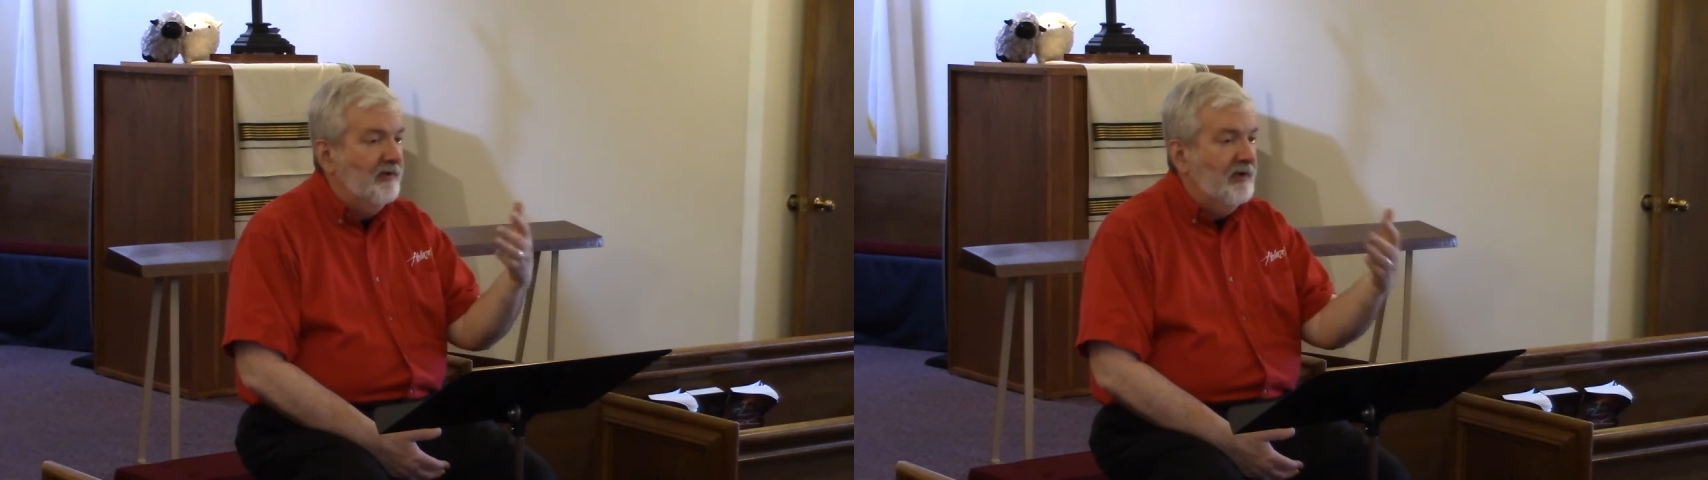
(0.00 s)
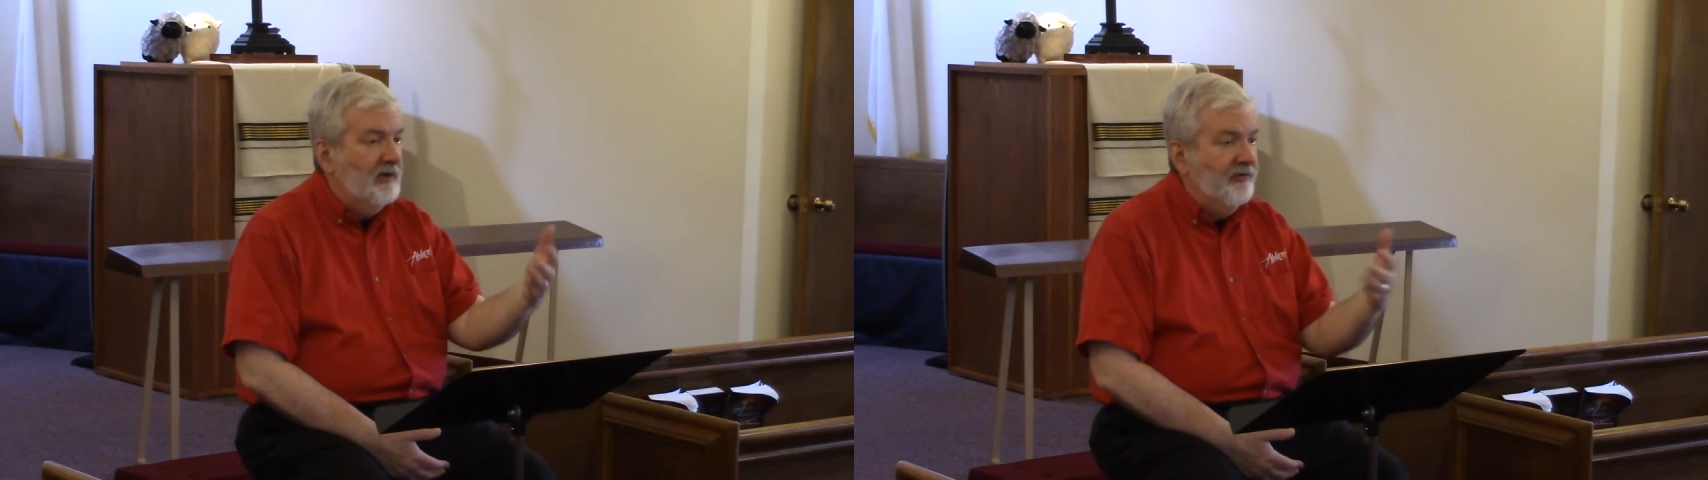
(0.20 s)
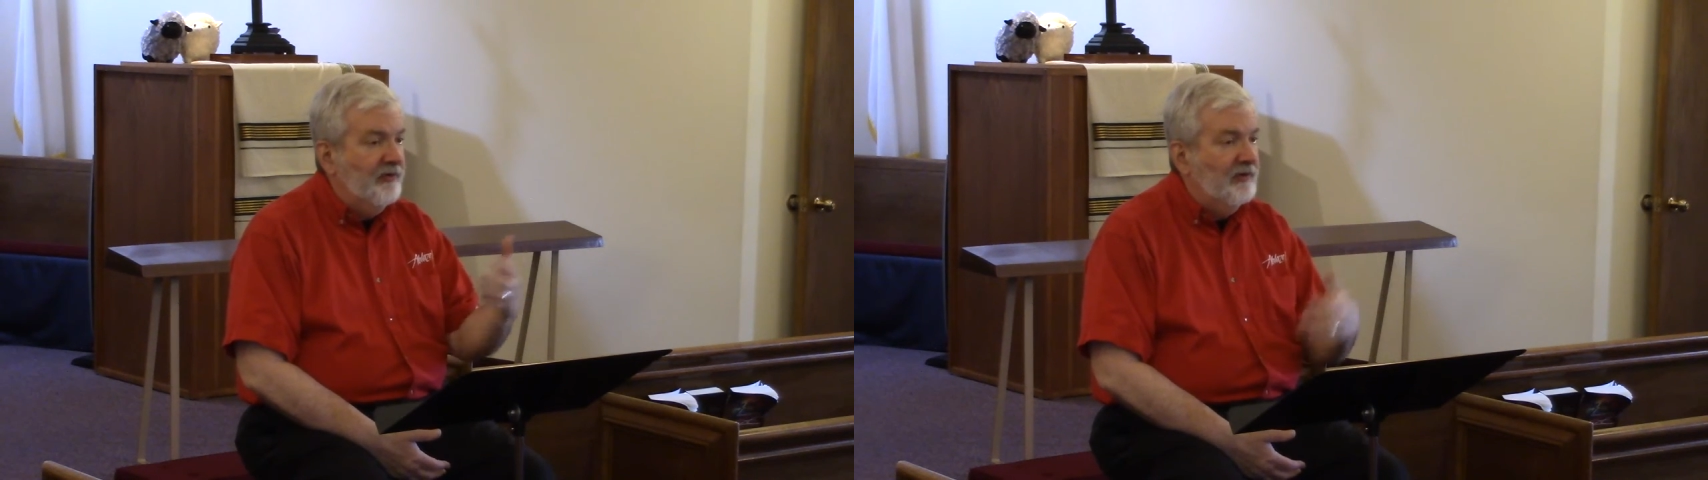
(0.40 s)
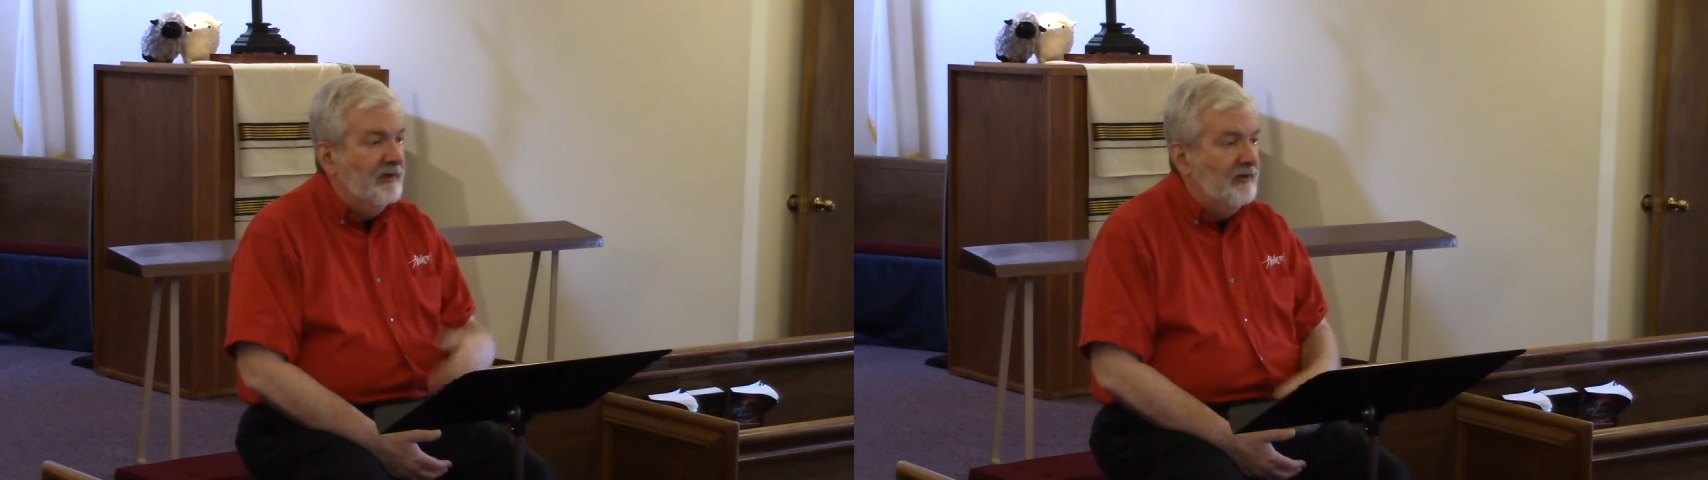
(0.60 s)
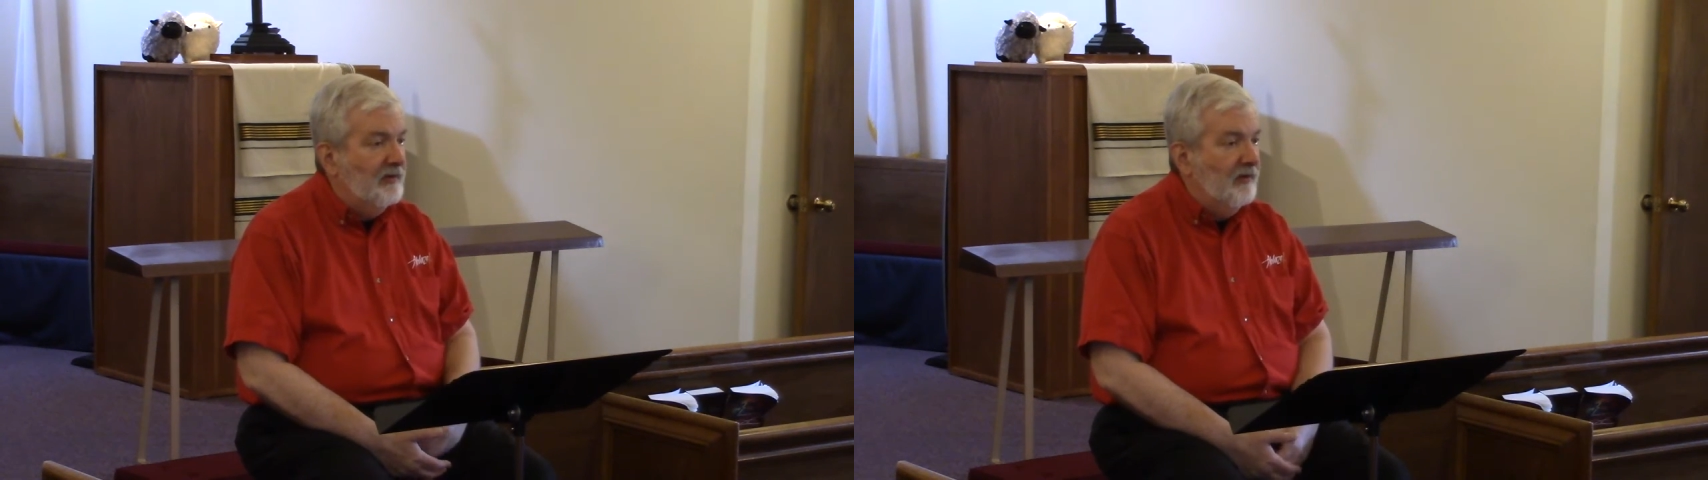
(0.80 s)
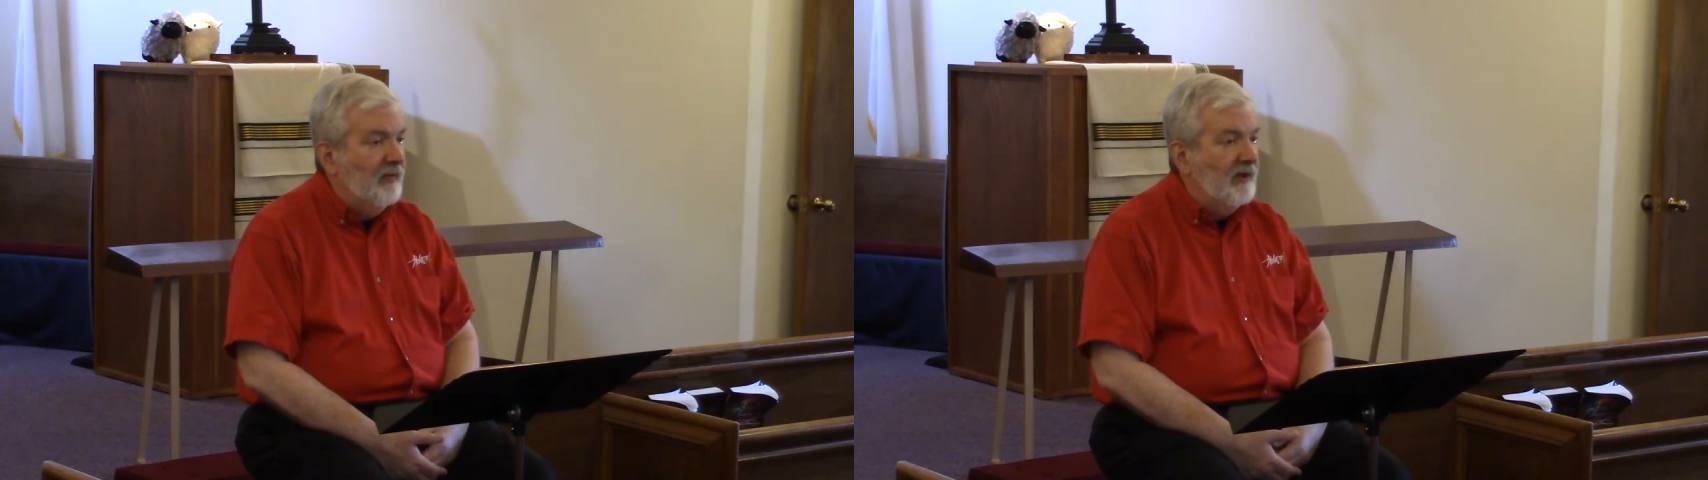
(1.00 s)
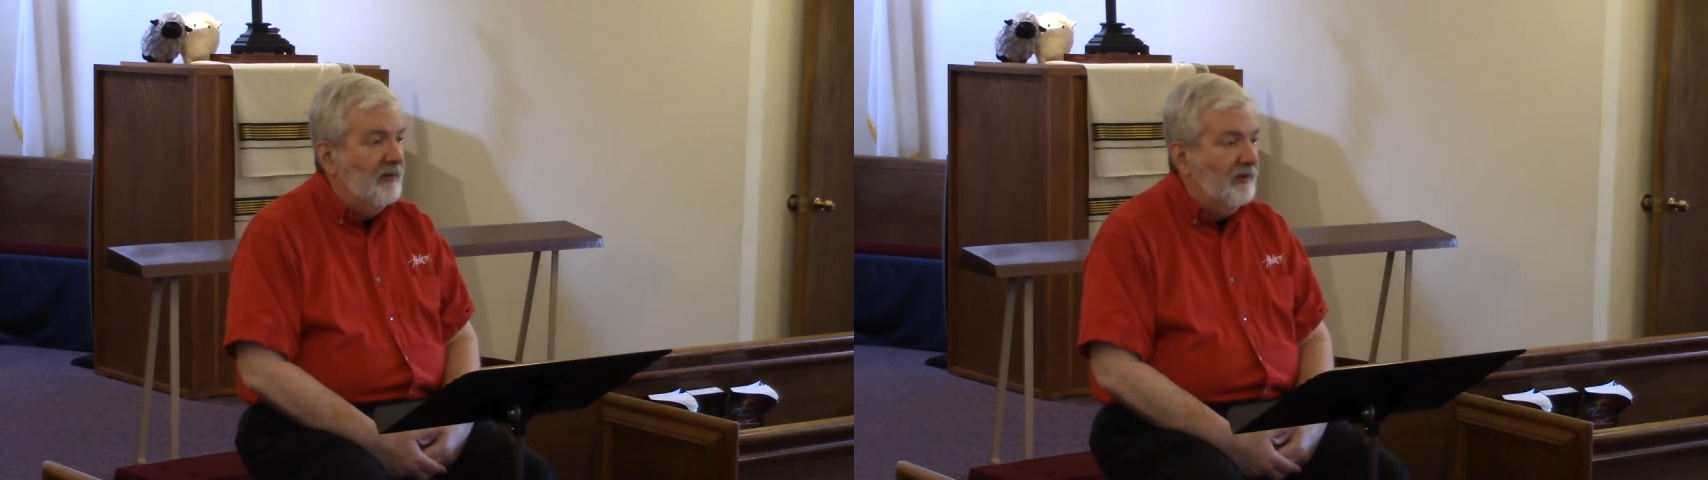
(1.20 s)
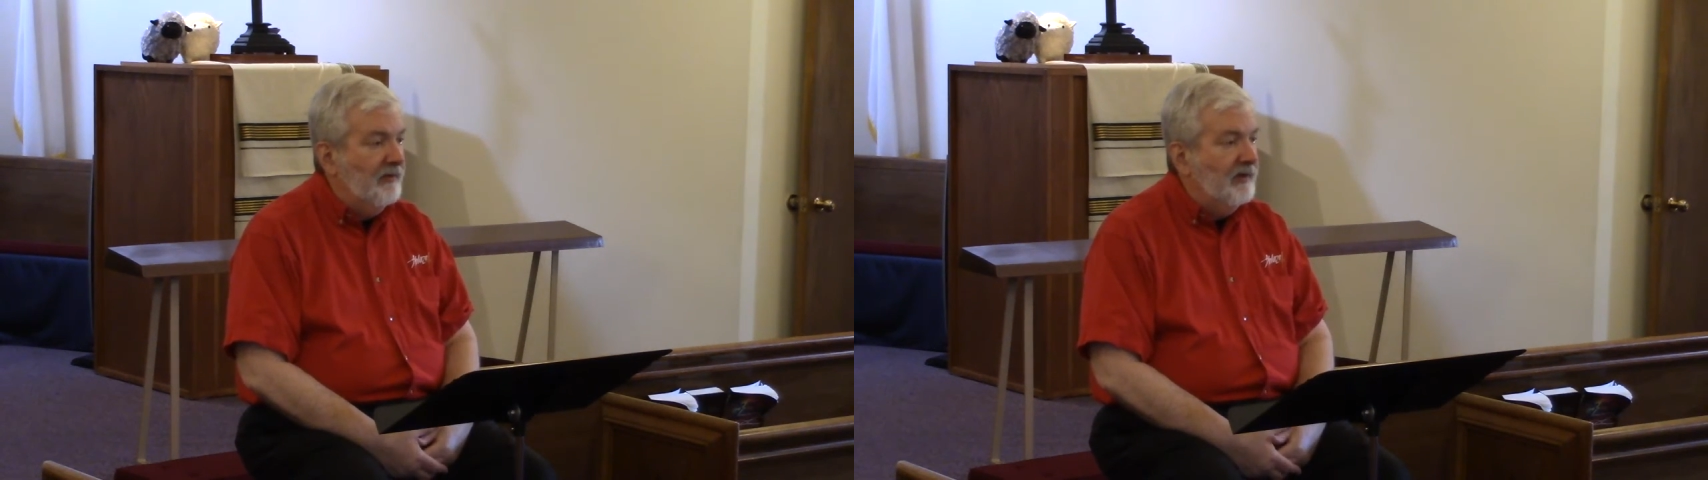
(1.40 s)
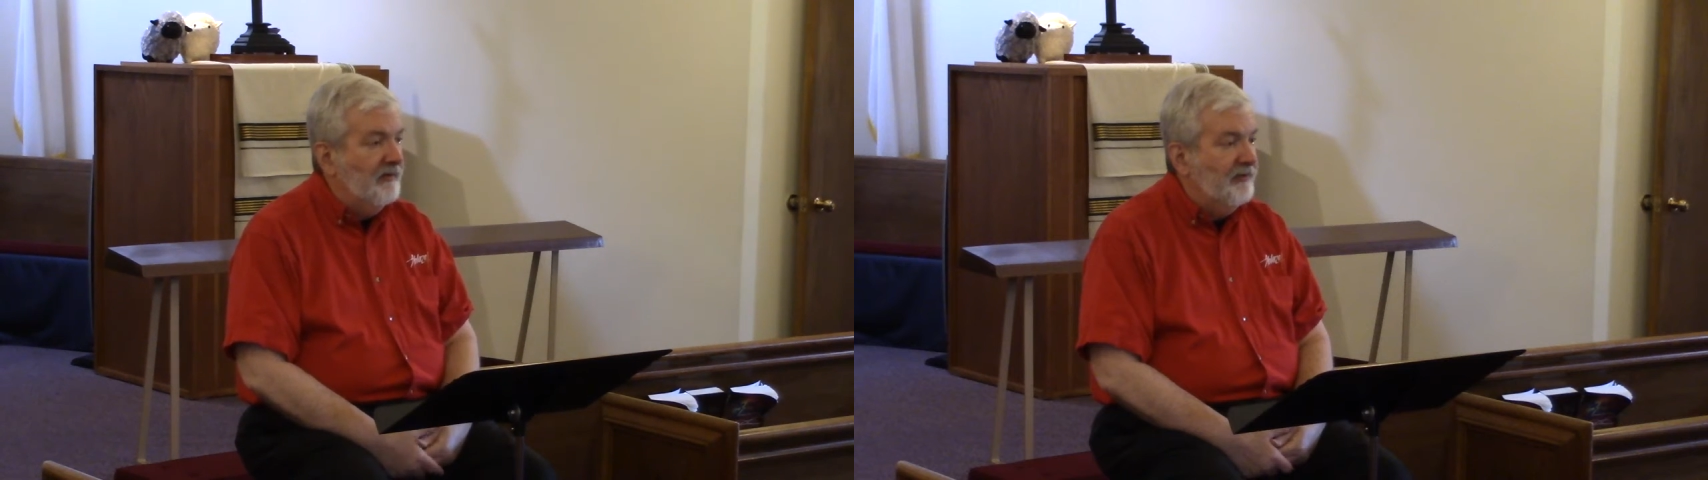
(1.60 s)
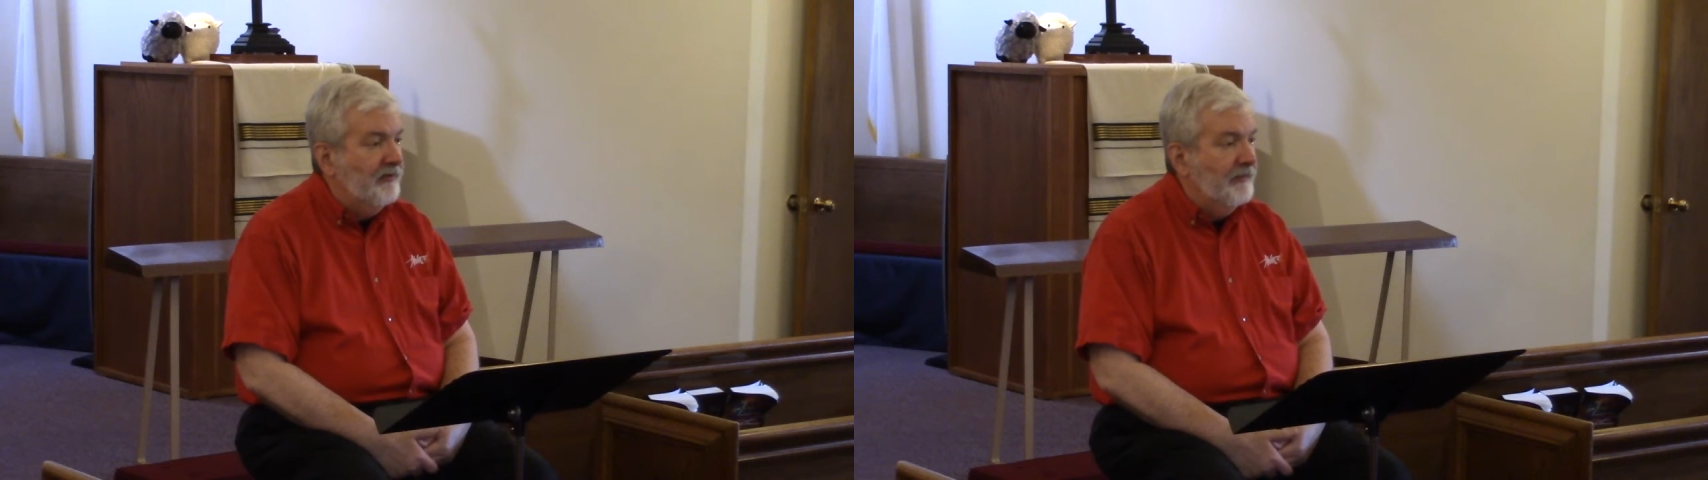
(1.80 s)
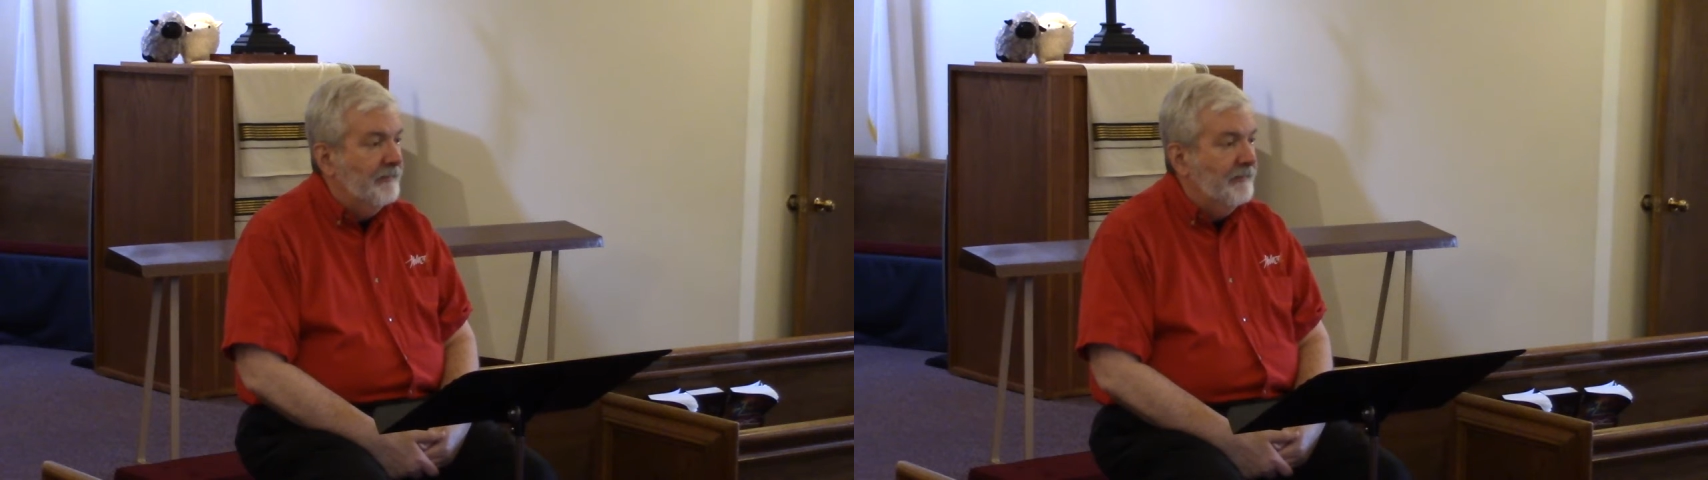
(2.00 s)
he could certainly do to the Babylonians.